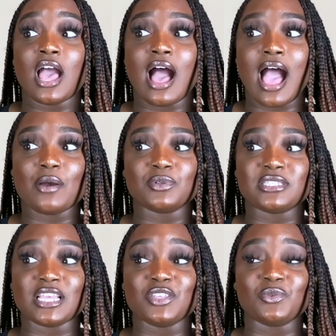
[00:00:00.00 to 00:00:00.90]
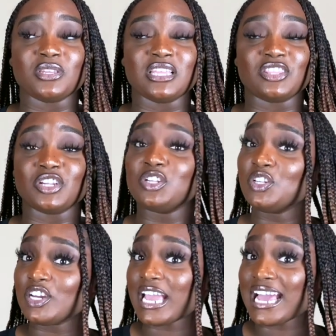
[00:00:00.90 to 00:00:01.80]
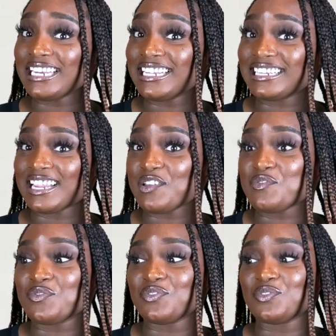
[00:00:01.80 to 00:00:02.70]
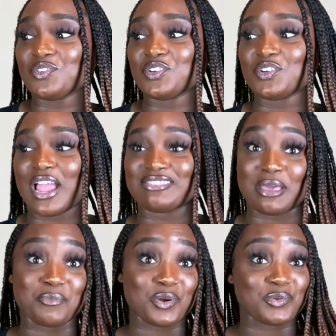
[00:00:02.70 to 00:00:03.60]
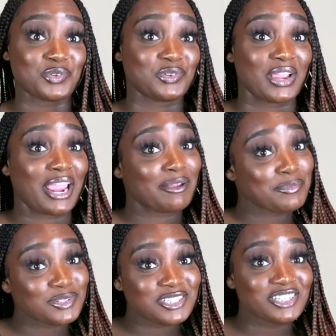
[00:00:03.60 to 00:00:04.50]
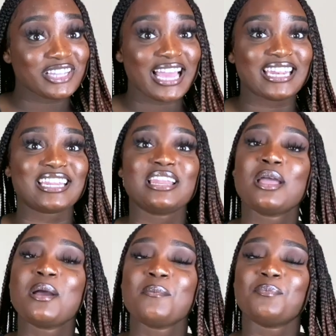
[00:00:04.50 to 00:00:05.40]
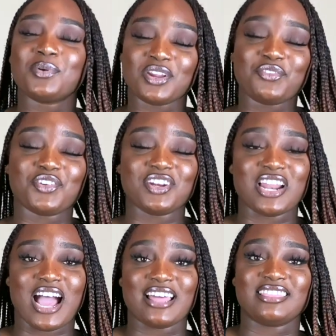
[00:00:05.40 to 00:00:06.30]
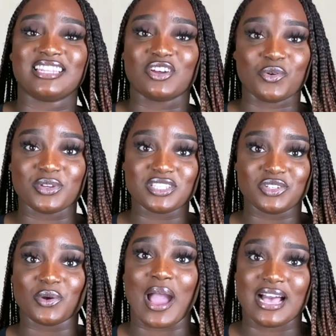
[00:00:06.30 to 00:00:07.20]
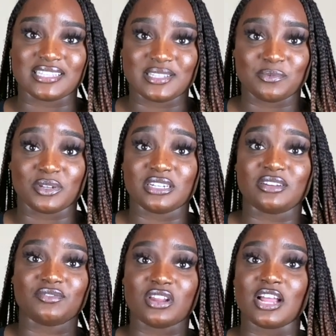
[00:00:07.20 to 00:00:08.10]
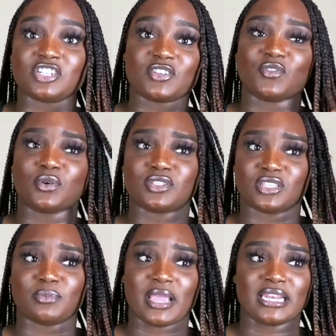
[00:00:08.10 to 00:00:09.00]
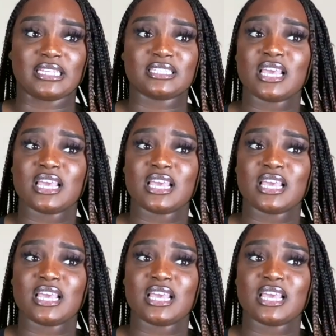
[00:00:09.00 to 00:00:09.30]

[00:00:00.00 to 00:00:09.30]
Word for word: I would say you can either look at it if you're at that point where you're able to look at it, but if you're not, then always, you know, ask someone, and if not, just focus on the panties.